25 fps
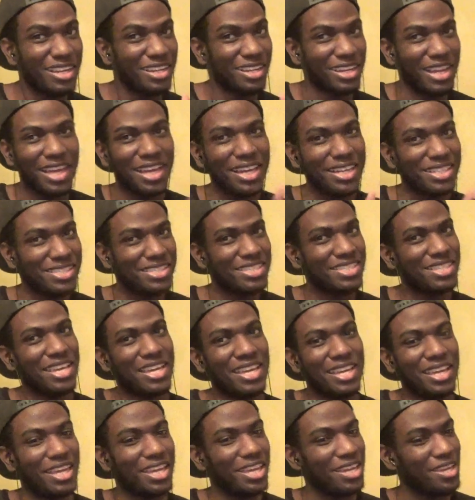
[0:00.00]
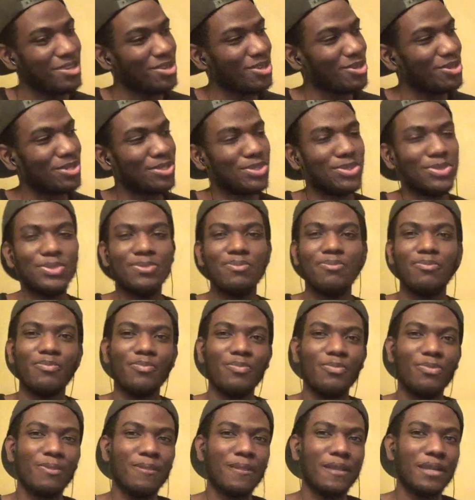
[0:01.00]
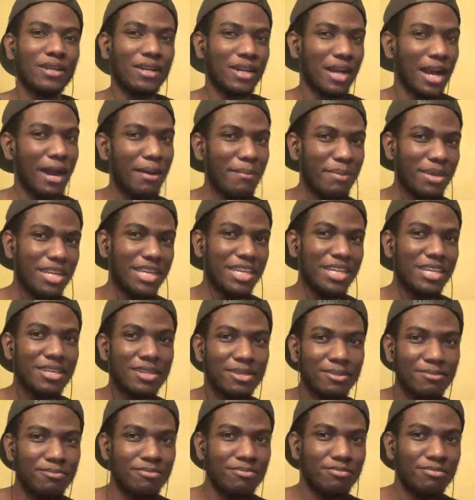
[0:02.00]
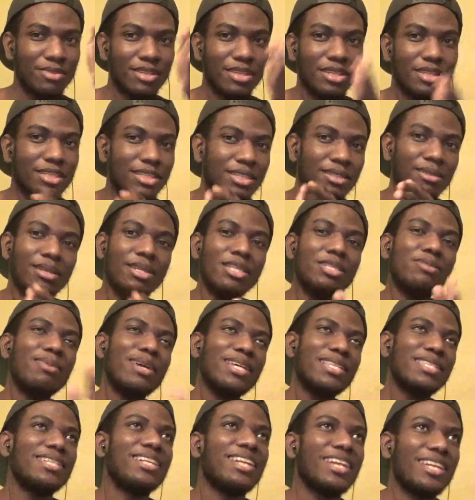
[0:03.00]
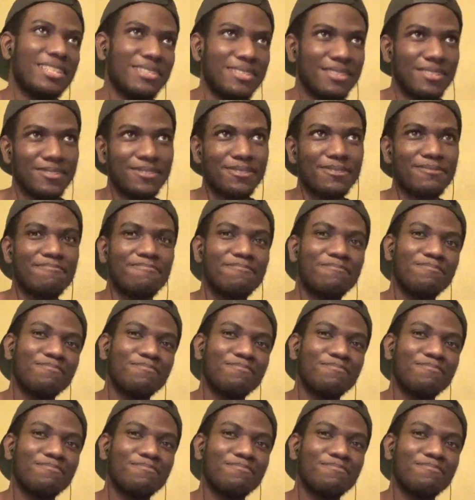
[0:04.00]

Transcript: Like I say, comedy is basically like this.